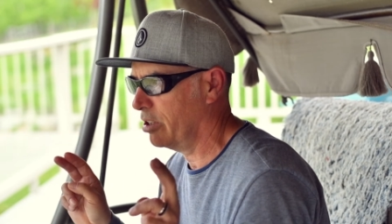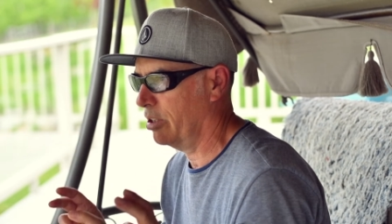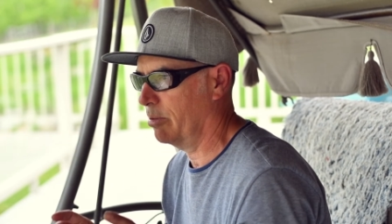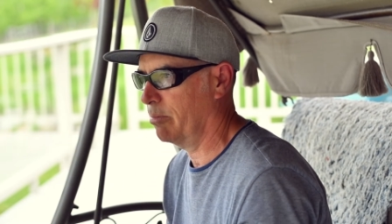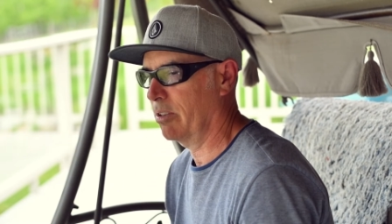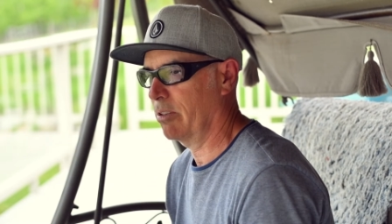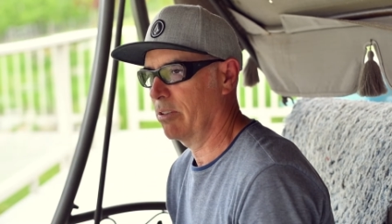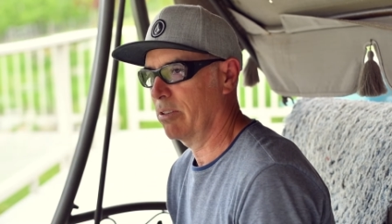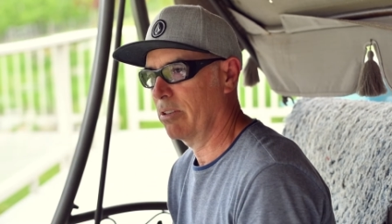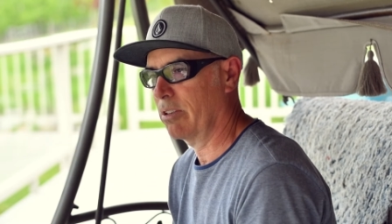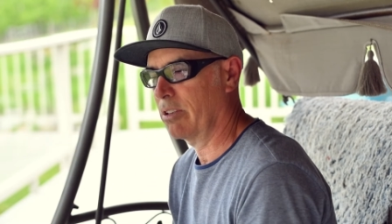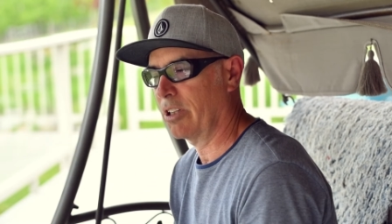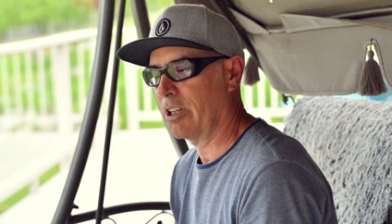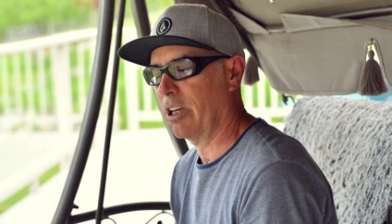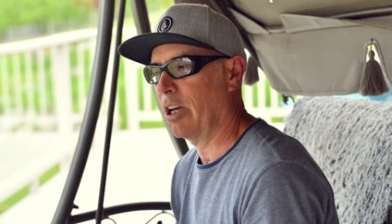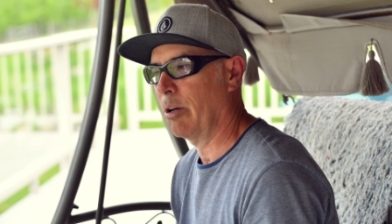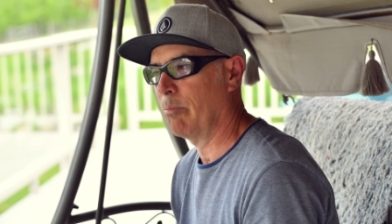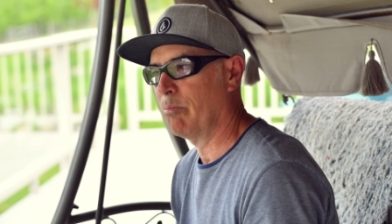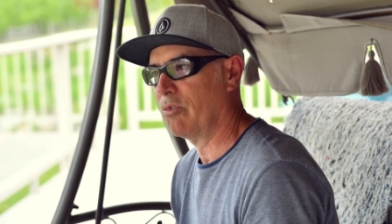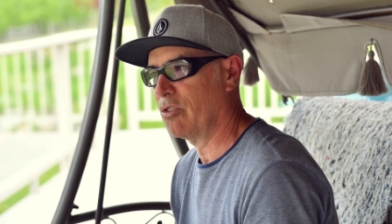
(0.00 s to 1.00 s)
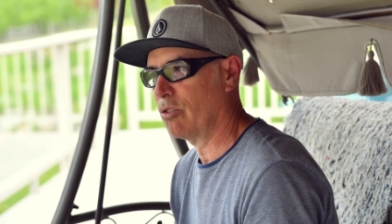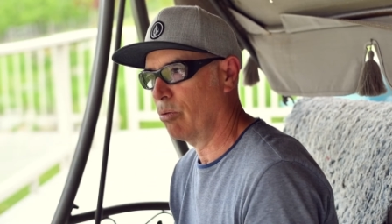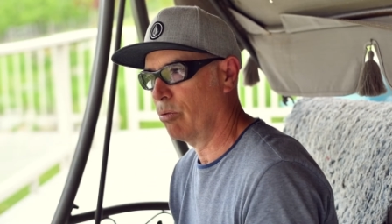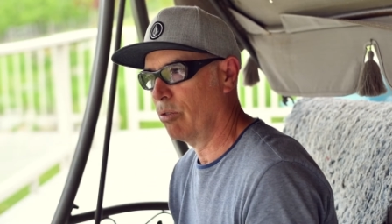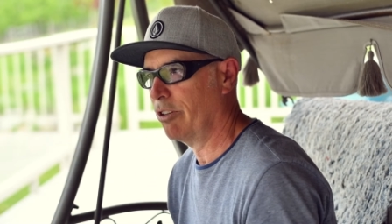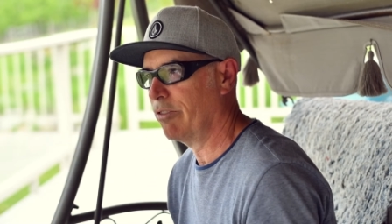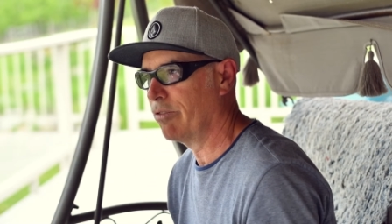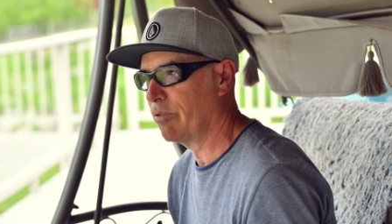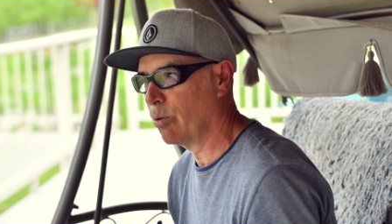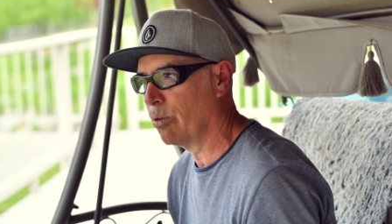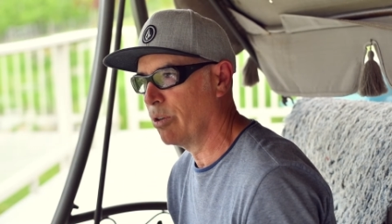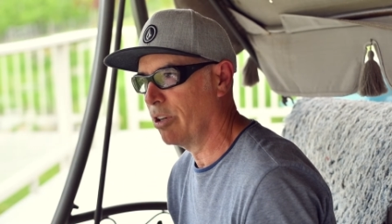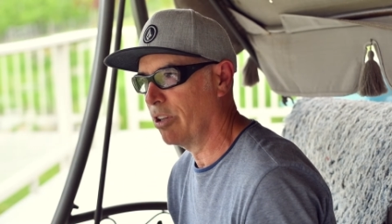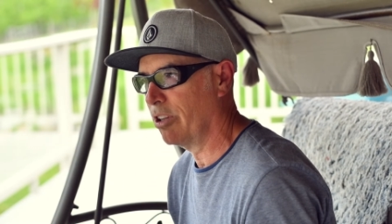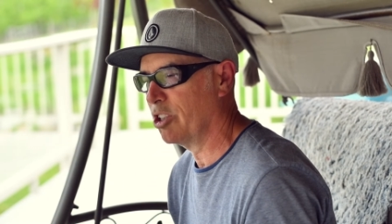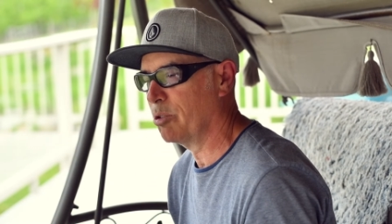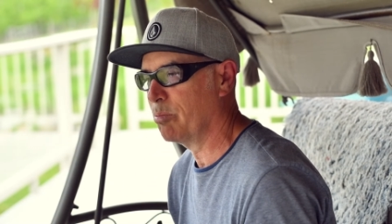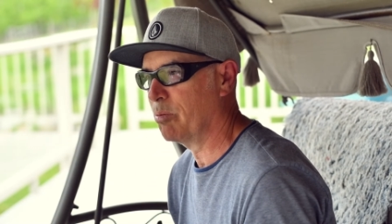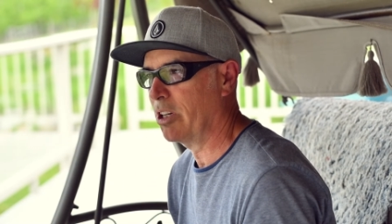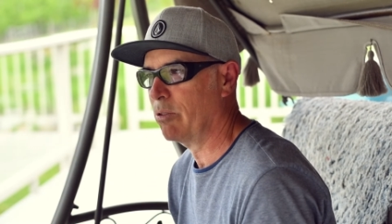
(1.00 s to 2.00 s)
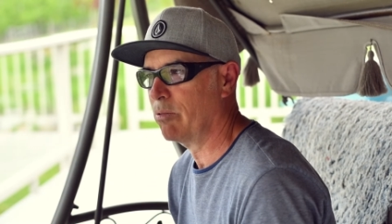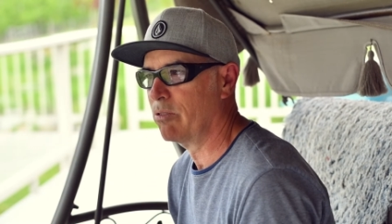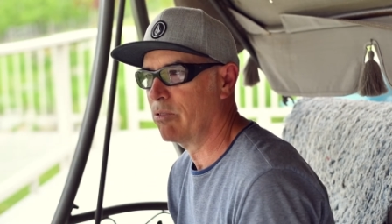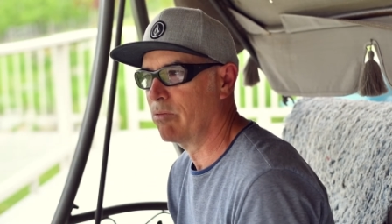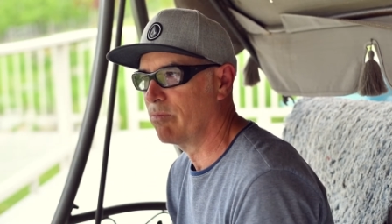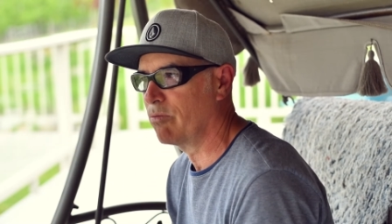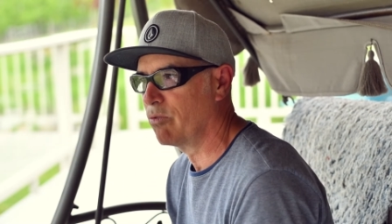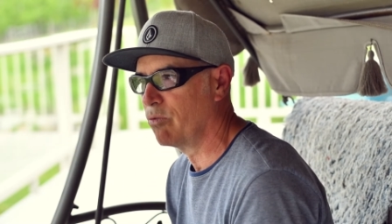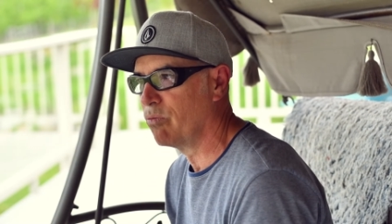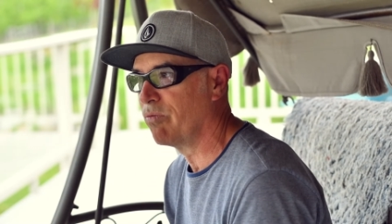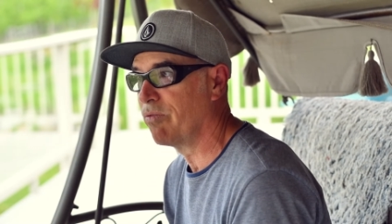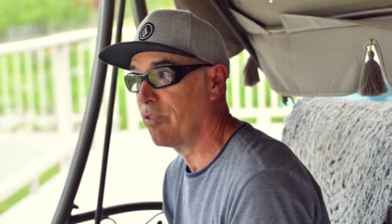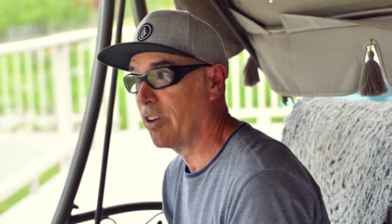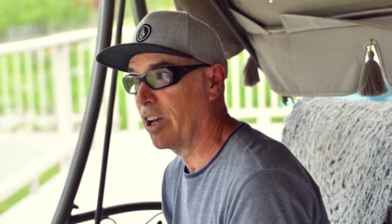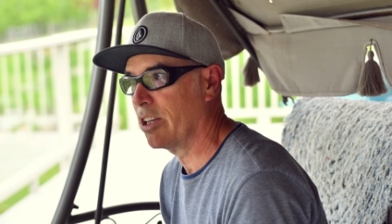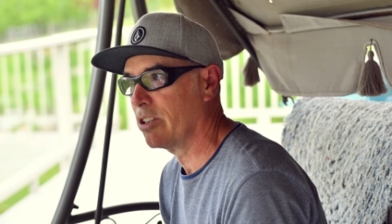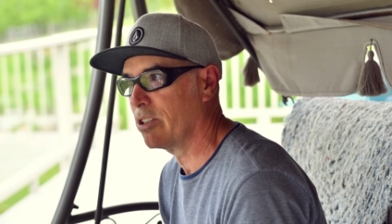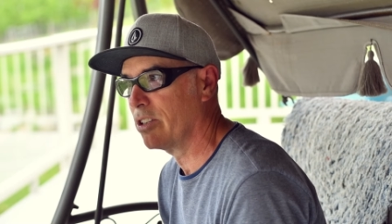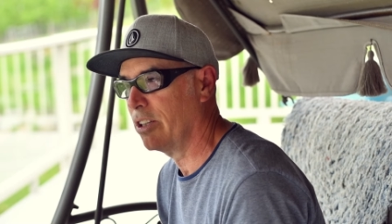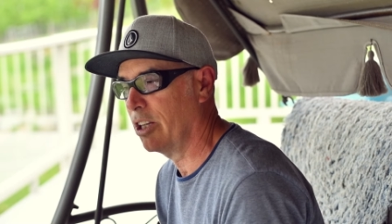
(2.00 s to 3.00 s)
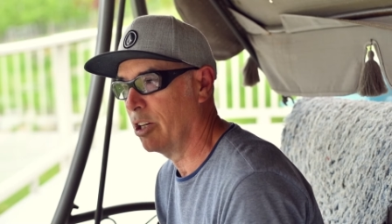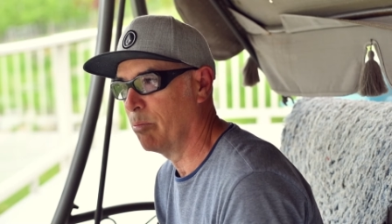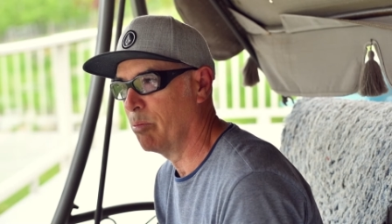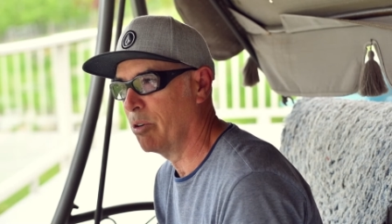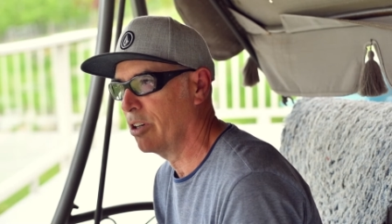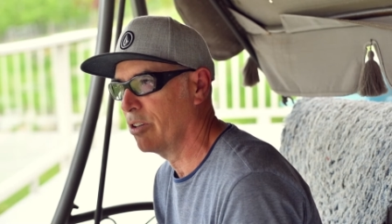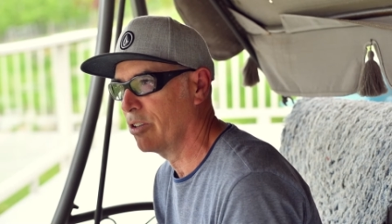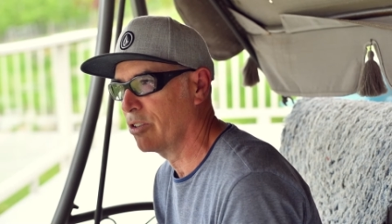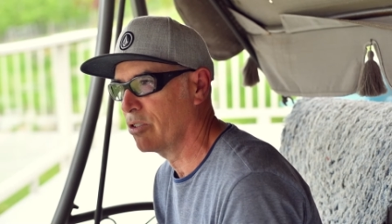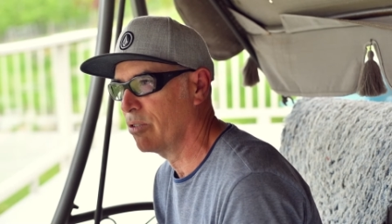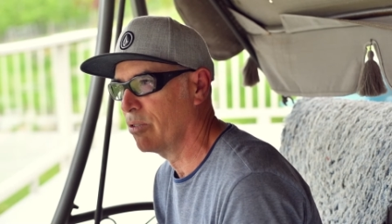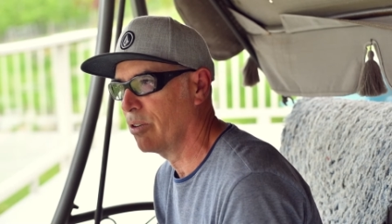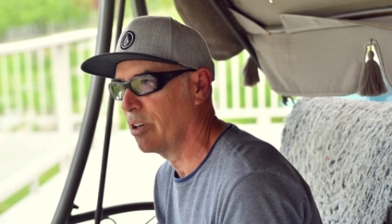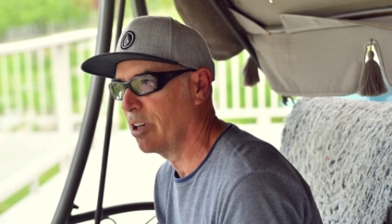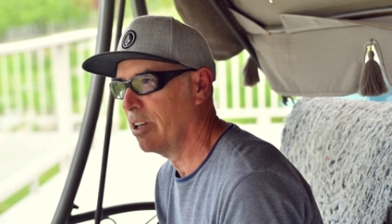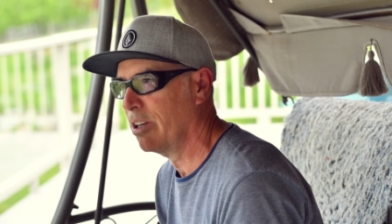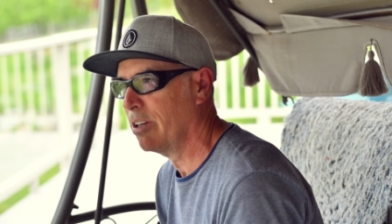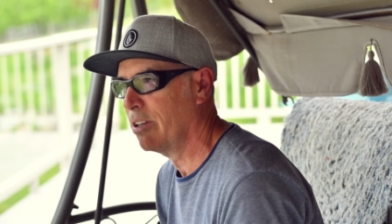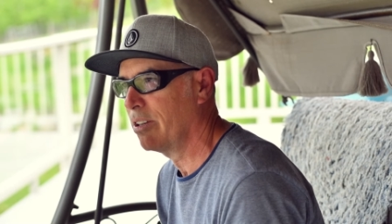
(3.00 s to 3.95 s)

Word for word: And I'm like, okay, I'm totally foreign to this. But I was fascinated by her story.